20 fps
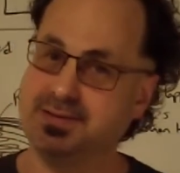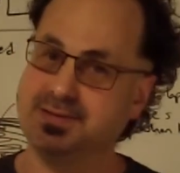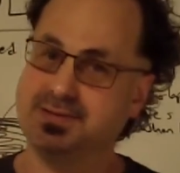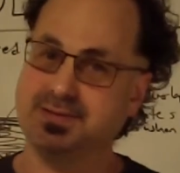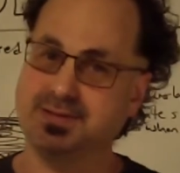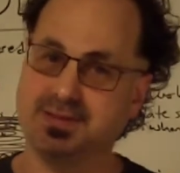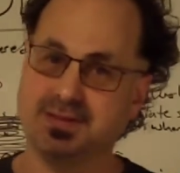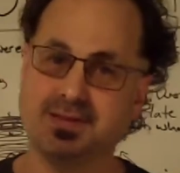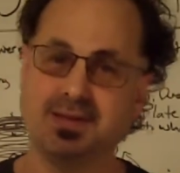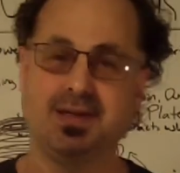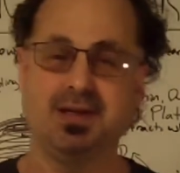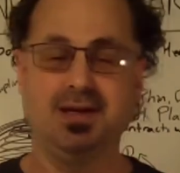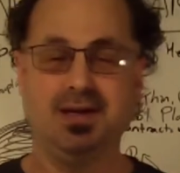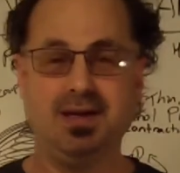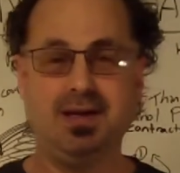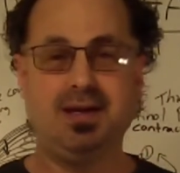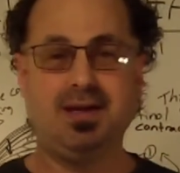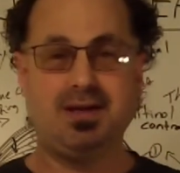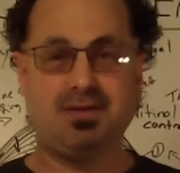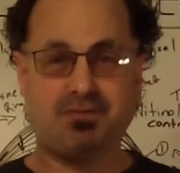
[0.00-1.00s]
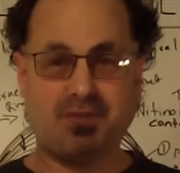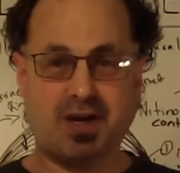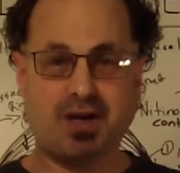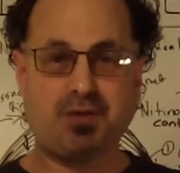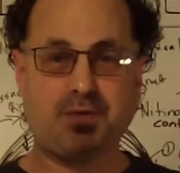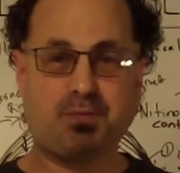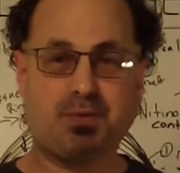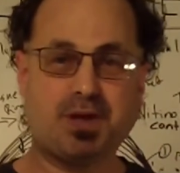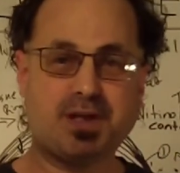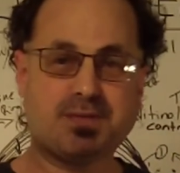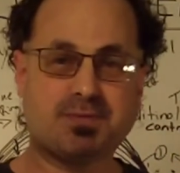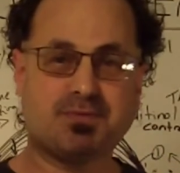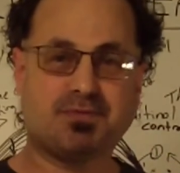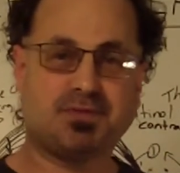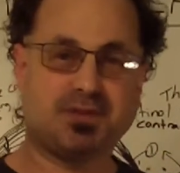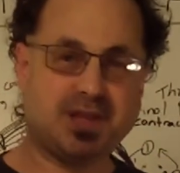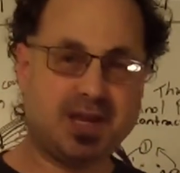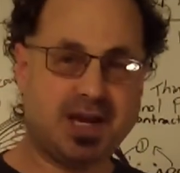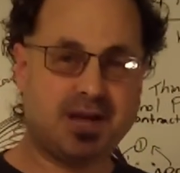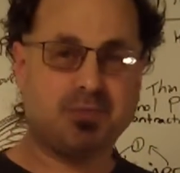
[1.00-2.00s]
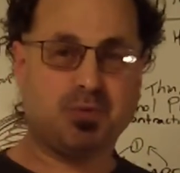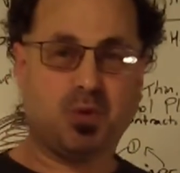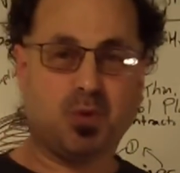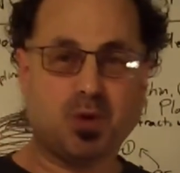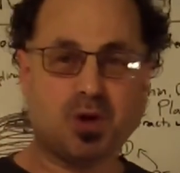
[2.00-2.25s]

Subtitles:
Let's find a replacement for that, and we'll